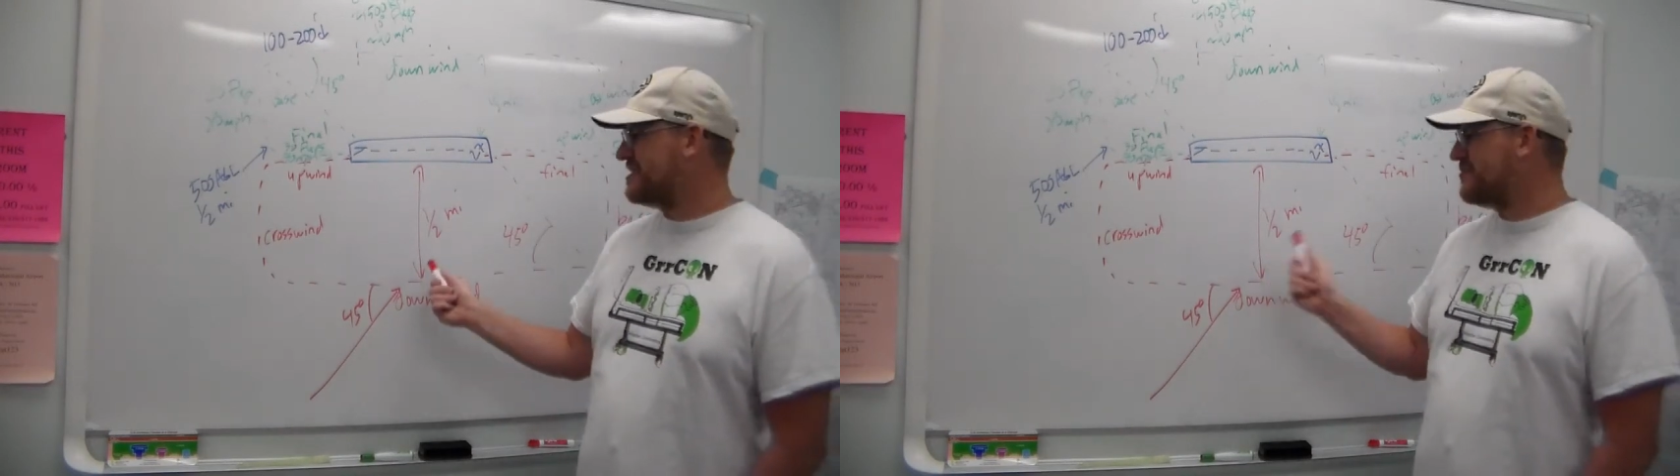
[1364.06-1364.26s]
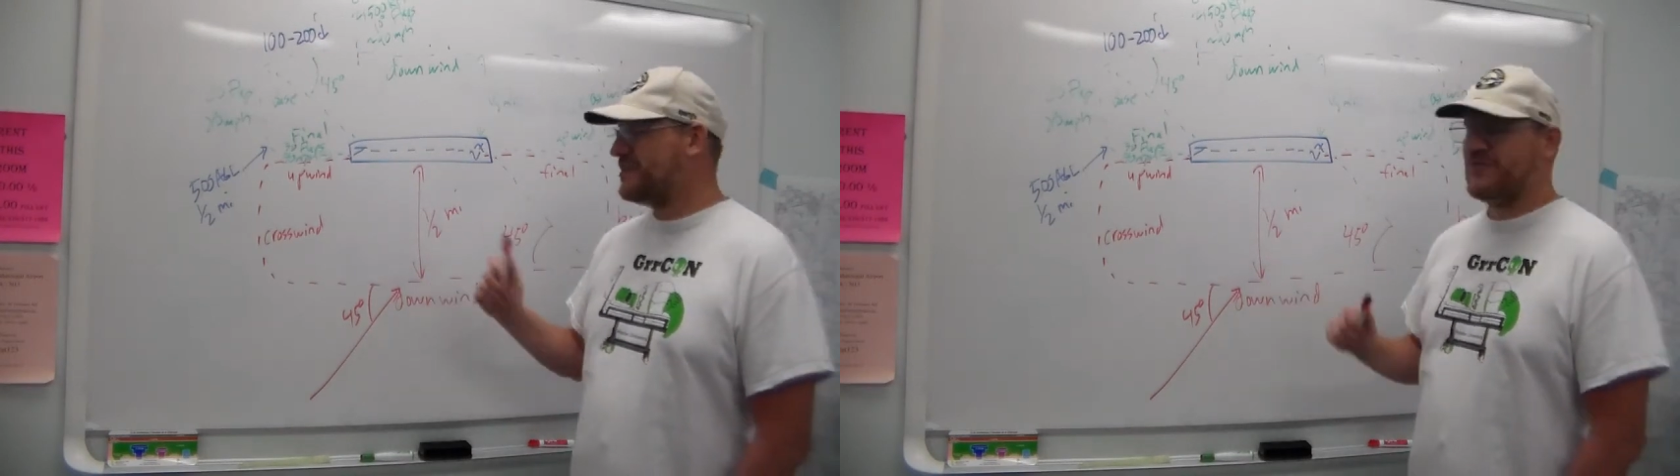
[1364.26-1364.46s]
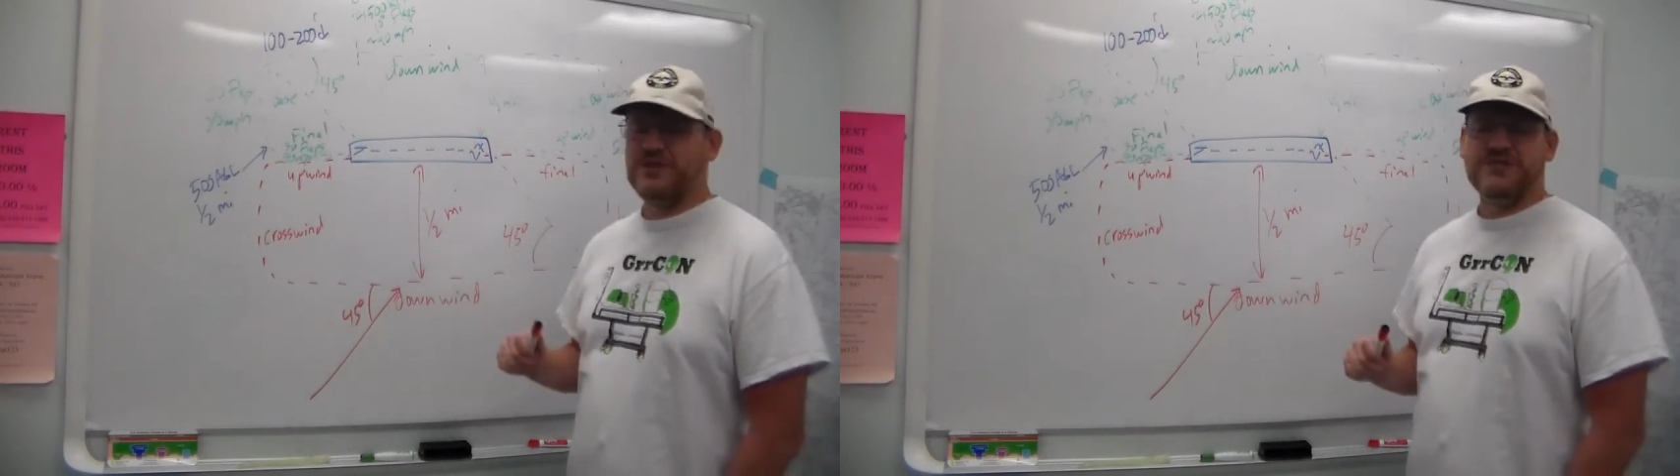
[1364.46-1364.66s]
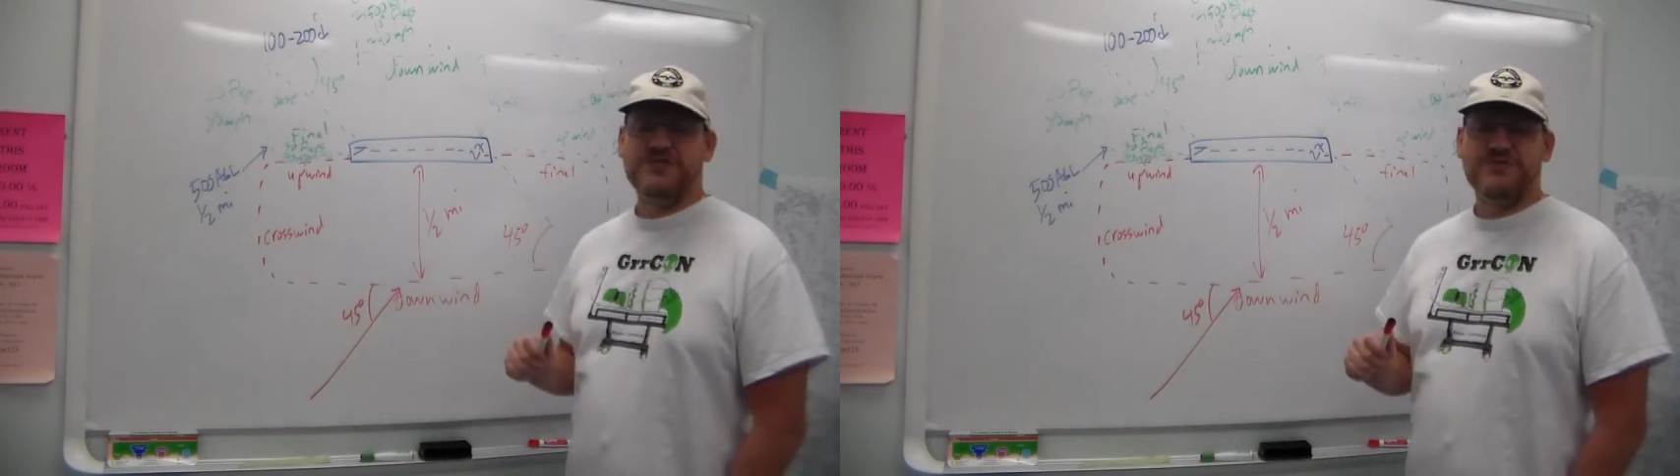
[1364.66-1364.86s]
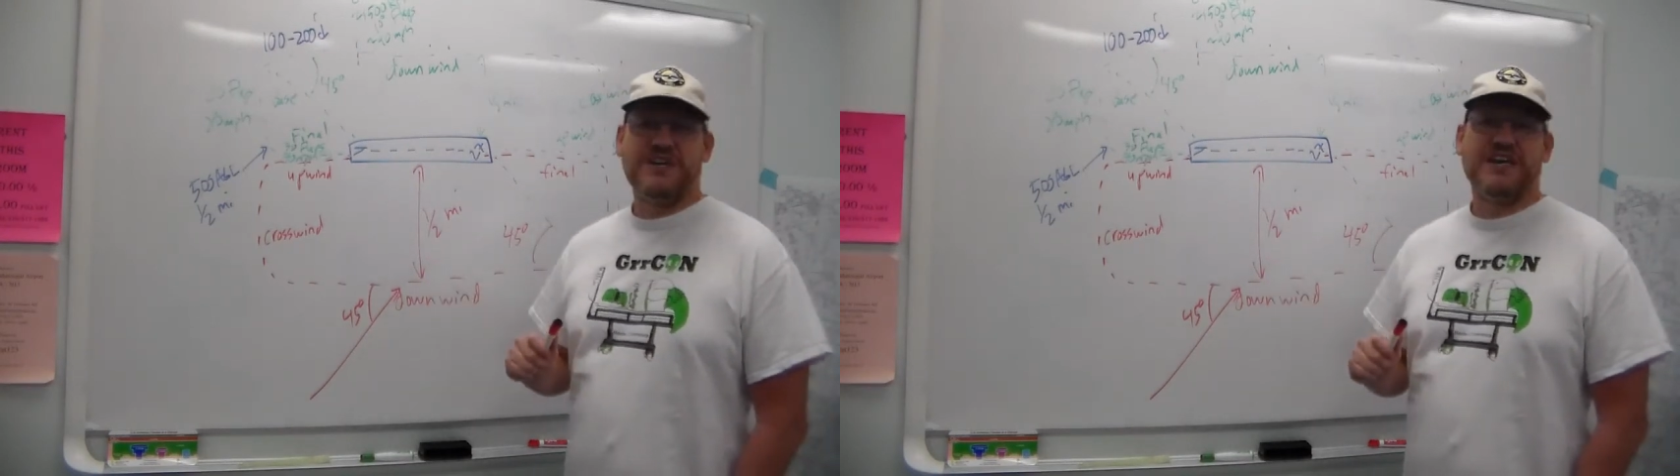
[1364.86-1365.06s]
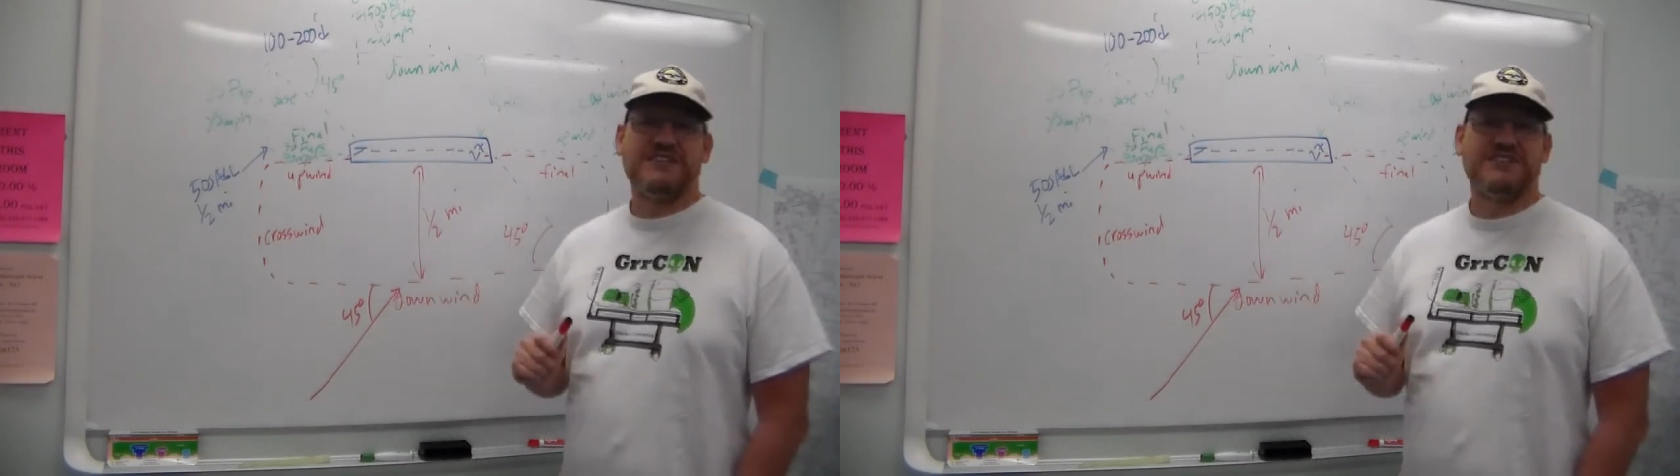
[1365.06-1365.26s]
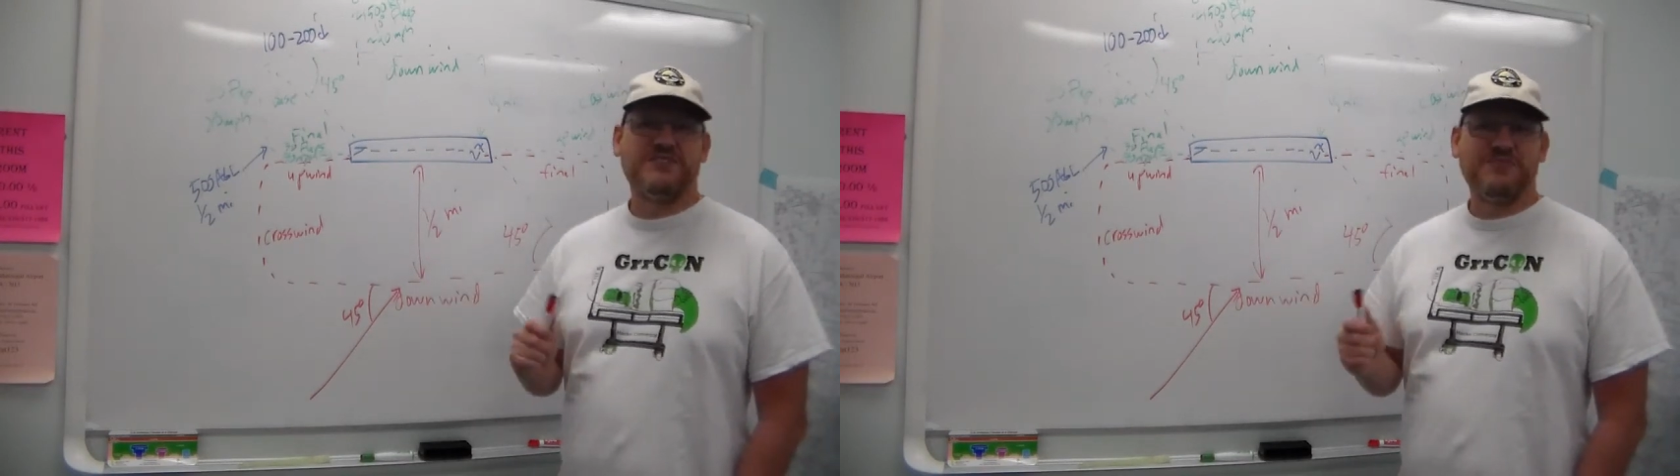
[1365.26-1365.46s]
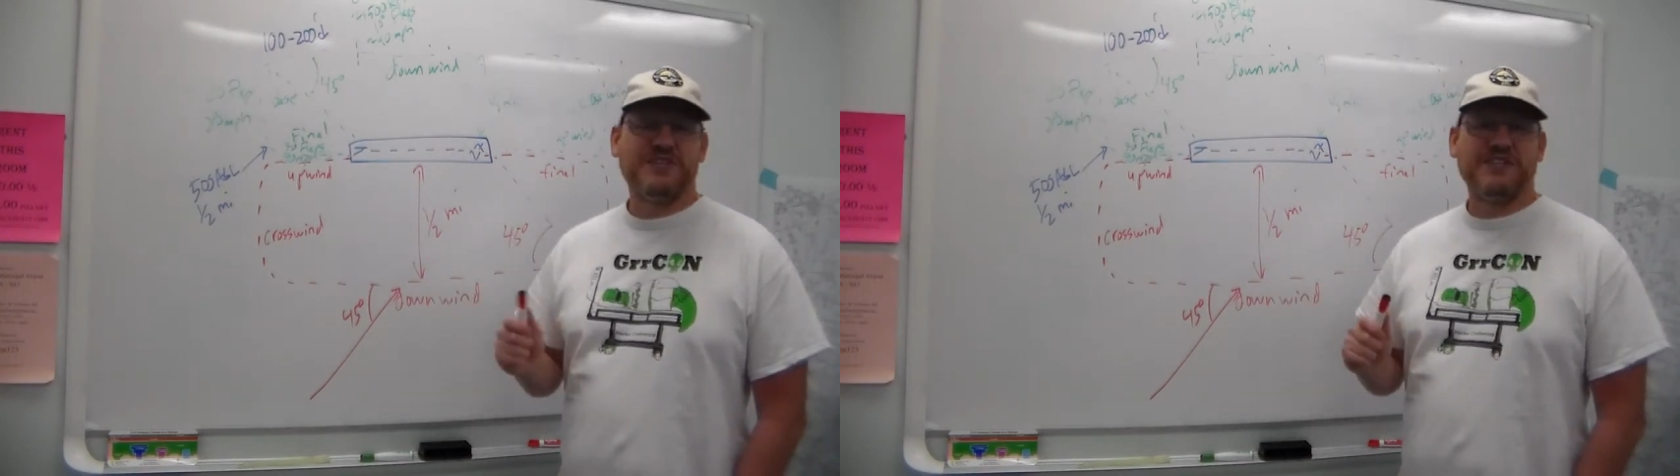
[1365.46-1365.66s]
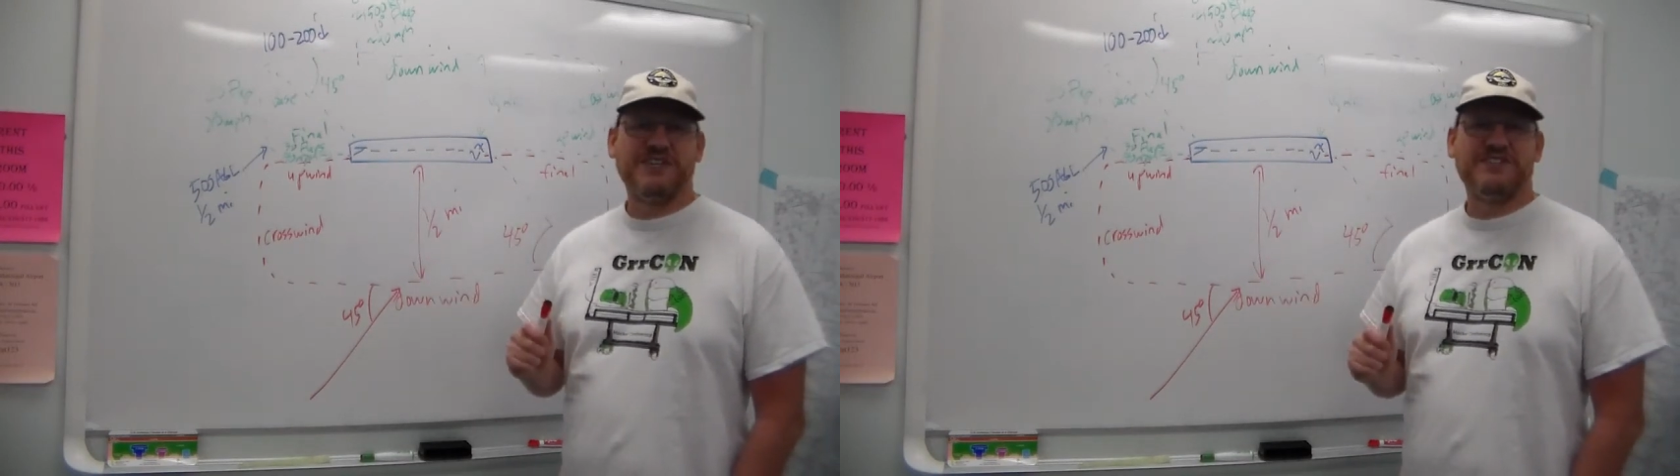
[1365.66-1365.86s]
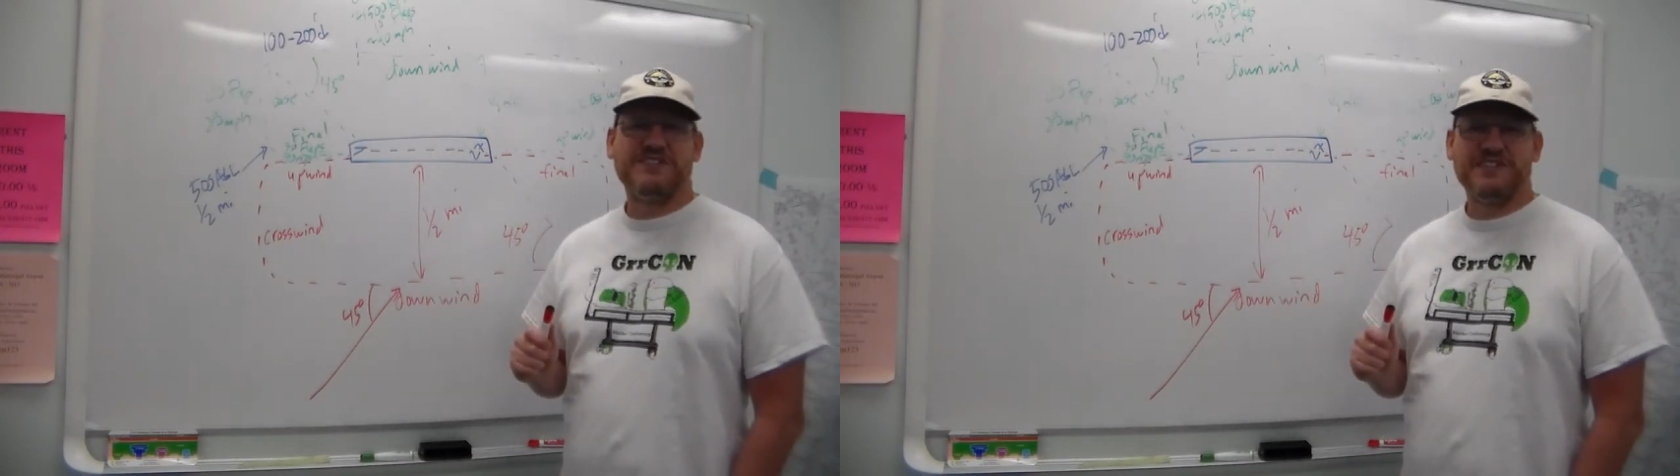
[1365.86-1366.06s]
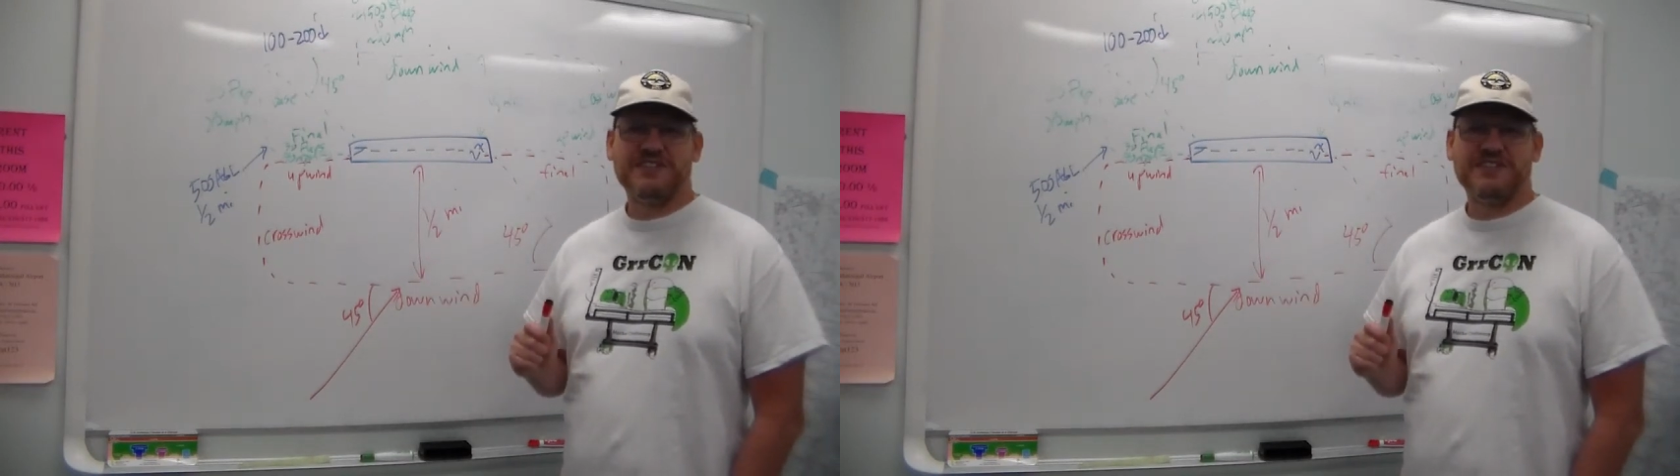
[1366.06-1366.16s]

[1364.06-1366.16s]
someone would do that just because